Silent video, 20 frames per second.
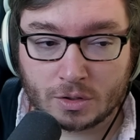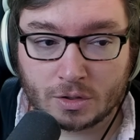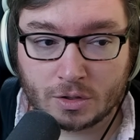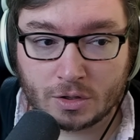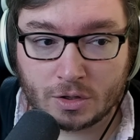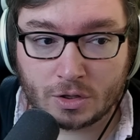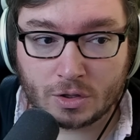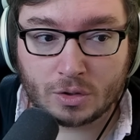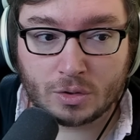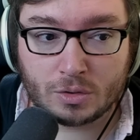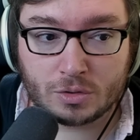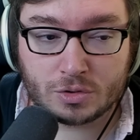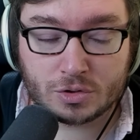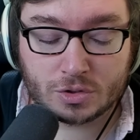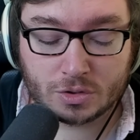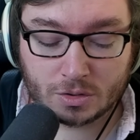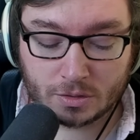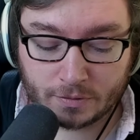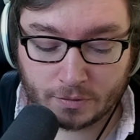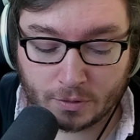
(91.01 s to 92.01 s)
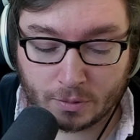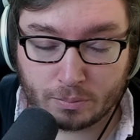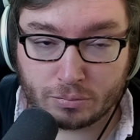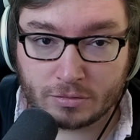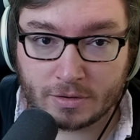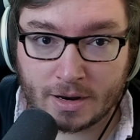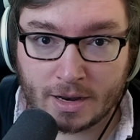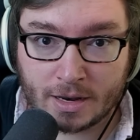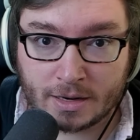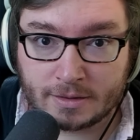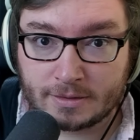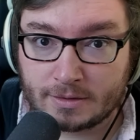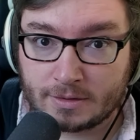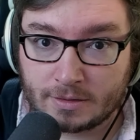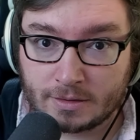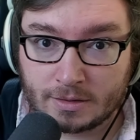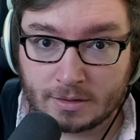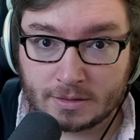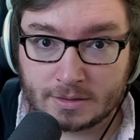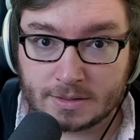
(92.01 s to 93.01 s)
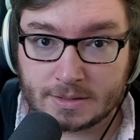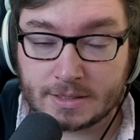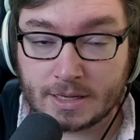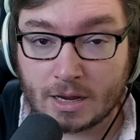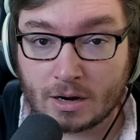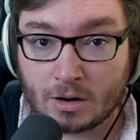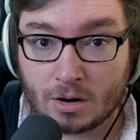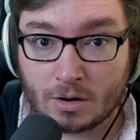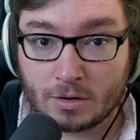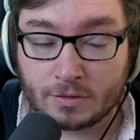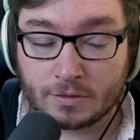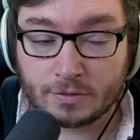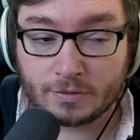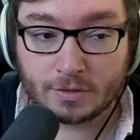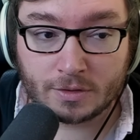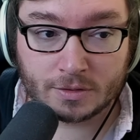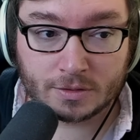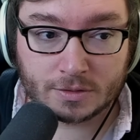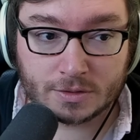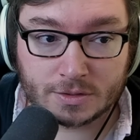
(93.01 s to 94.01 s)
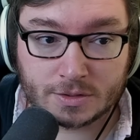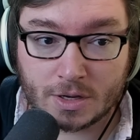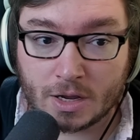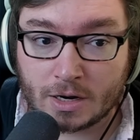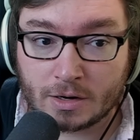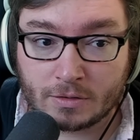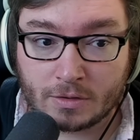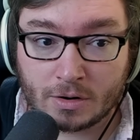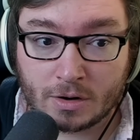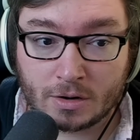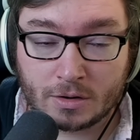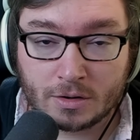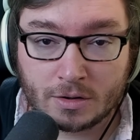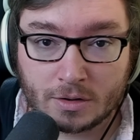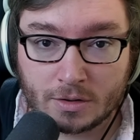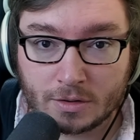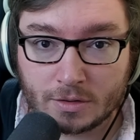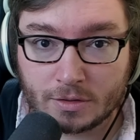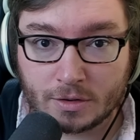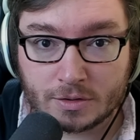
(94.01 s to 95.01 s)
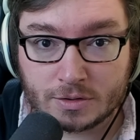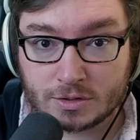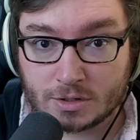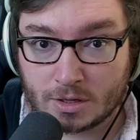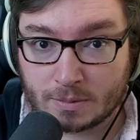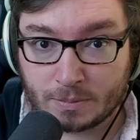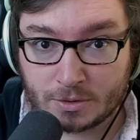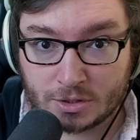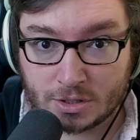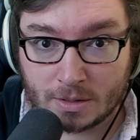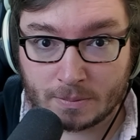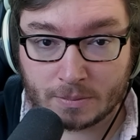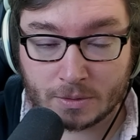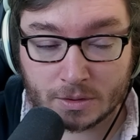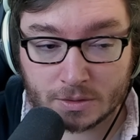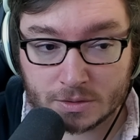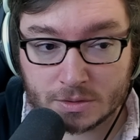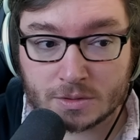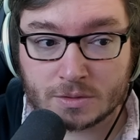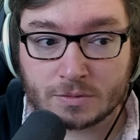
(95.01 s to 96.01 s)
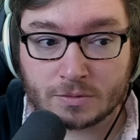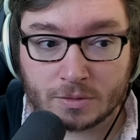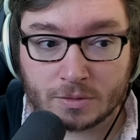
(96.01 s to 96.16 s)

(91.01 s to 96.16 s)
Huge for Brand, Xerath, Zyra, those type of champions.